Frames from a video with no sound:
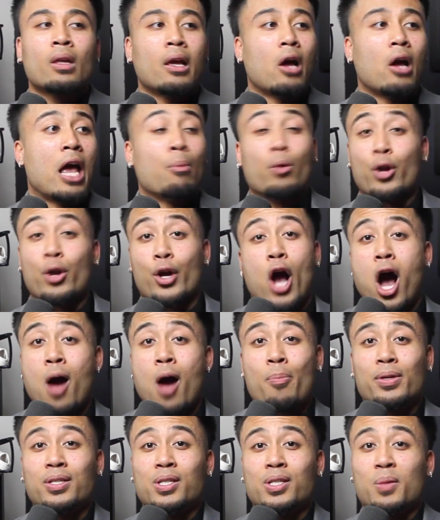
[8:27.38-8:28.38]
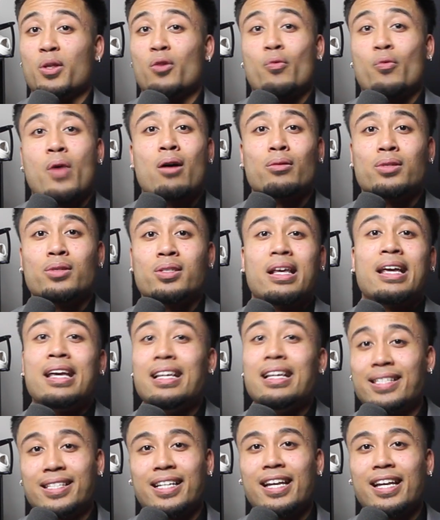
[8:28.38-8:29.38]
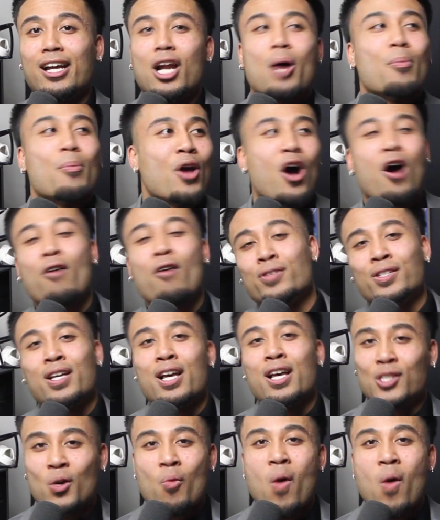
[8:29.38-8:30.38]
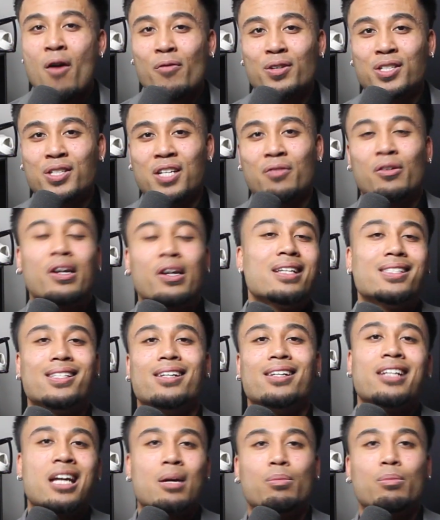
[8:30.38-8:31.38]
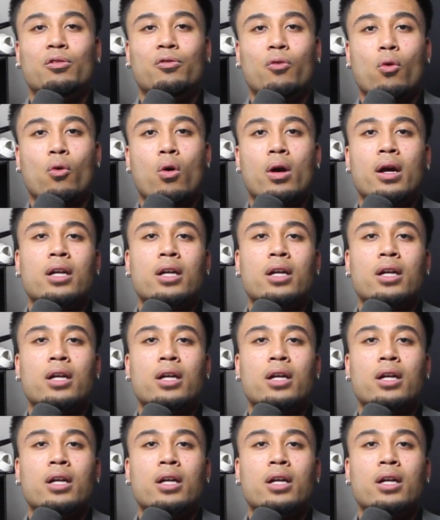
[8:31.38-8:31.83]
able to copy some of the routes that he's seeing. I mean, obviously as a wide receiver, he's done that before.